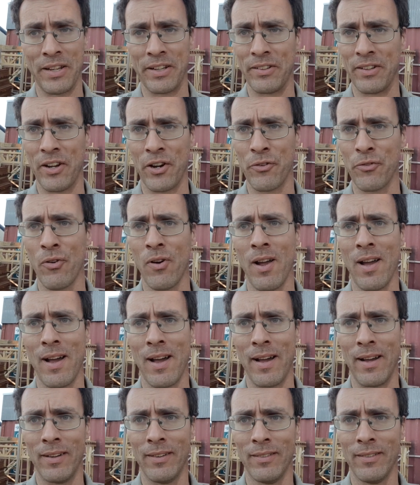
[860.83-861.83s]
and
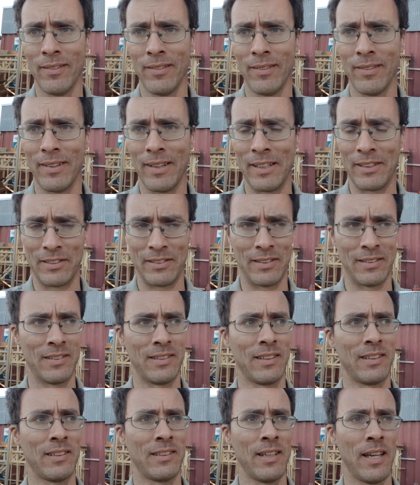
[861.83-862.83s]
hurrah, it's a
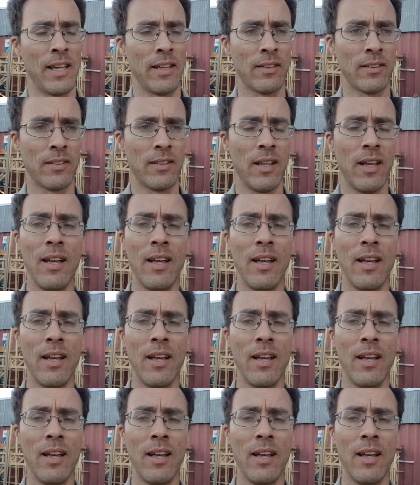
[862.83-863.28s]
success.